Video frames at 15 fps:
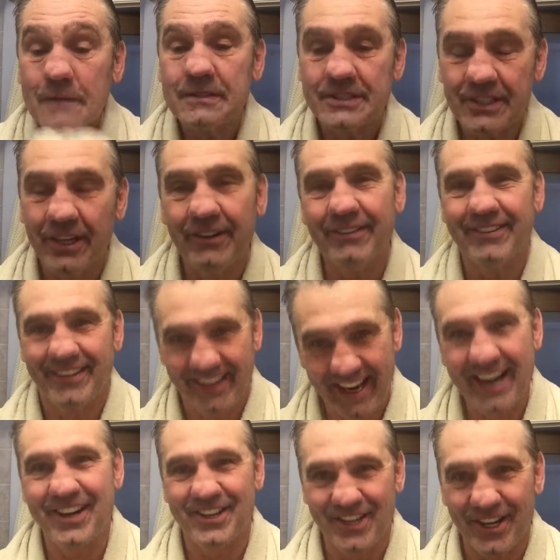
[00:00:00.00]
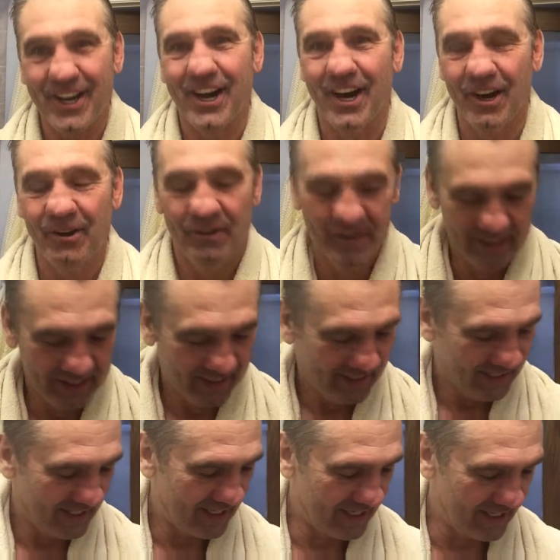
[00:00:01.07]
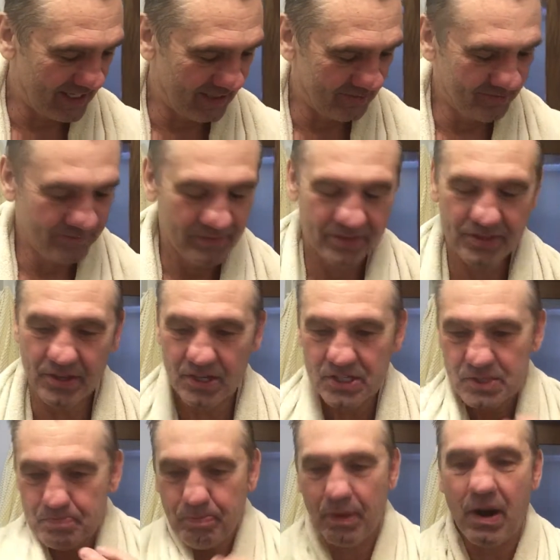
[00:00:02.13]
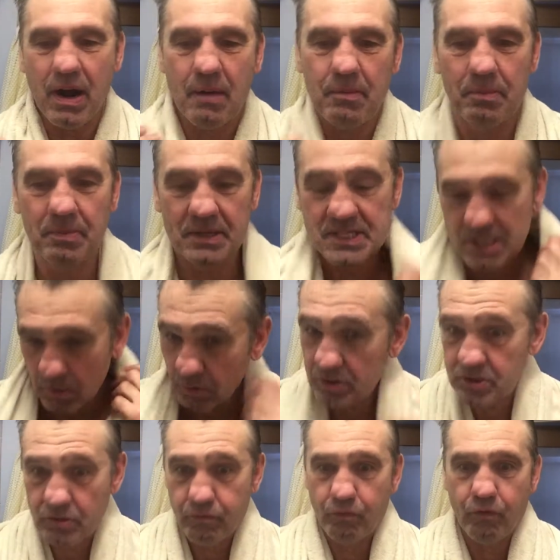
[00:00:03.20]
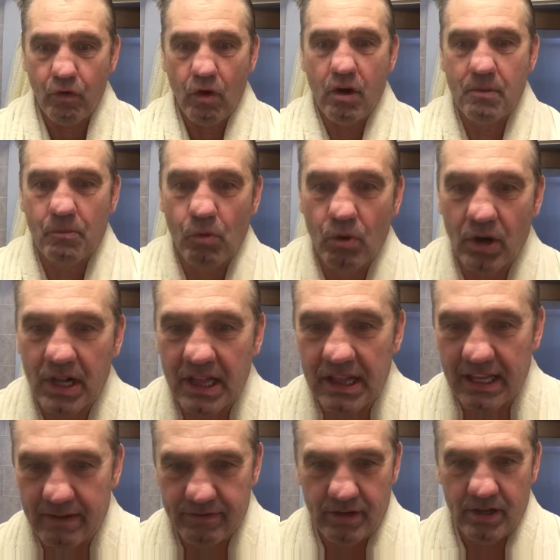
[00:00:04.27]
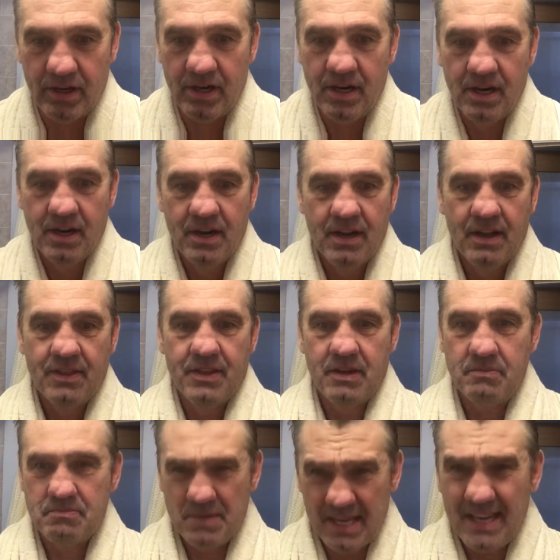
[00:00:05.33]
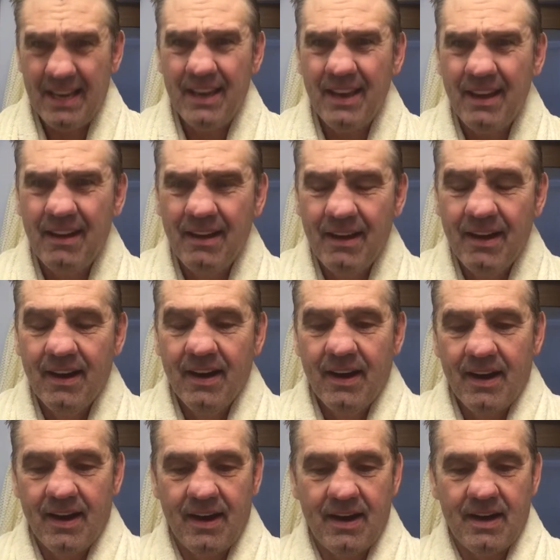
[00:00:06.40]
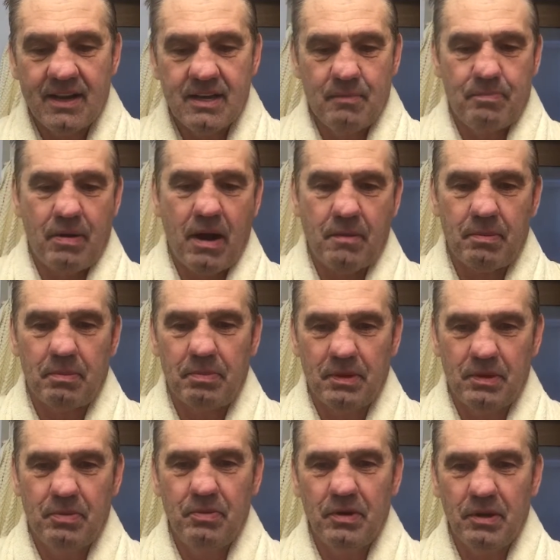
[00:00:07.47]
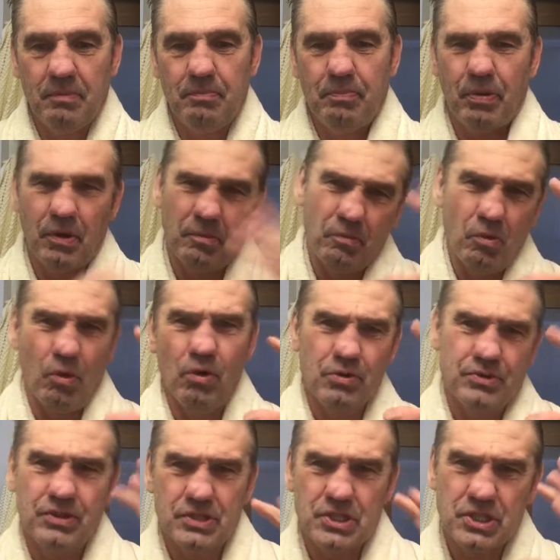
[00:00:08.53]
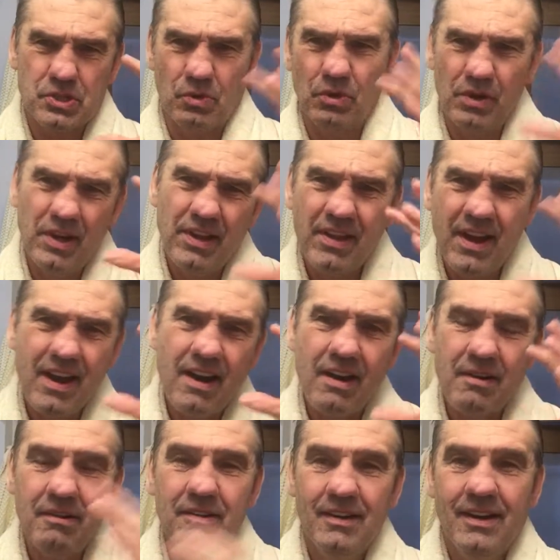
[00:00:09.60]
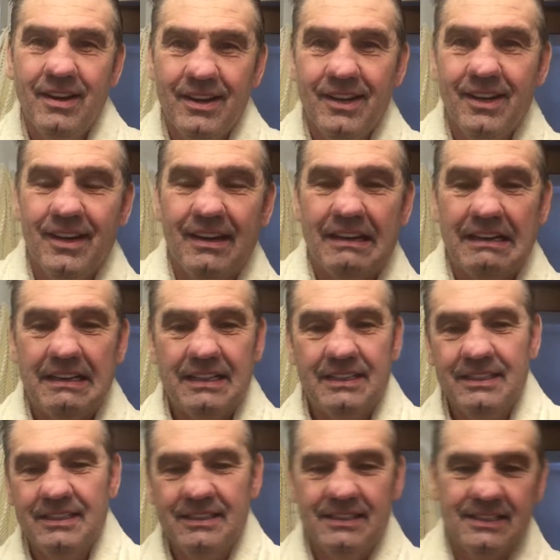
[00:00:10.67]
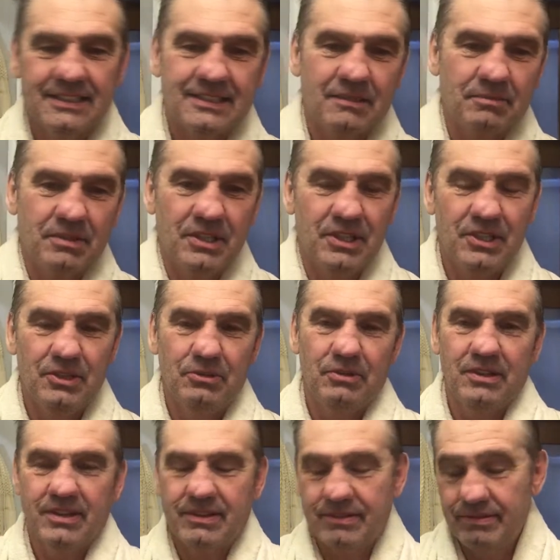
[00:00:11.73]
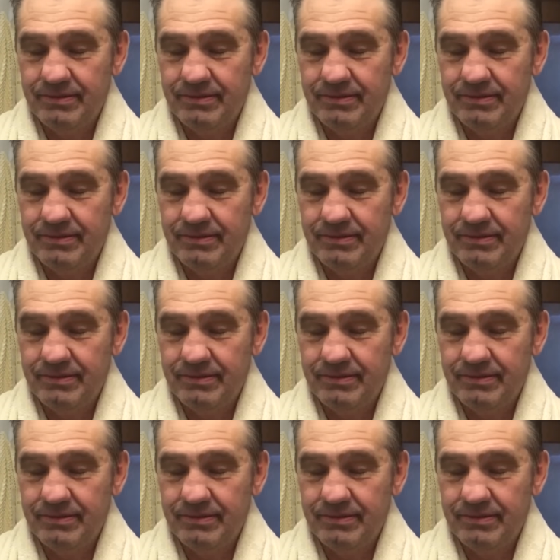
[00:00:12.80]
so there you go. Um, there's probably someone far more clever than me. Uh, could probably really put a moral to the story there. Uh, something to do with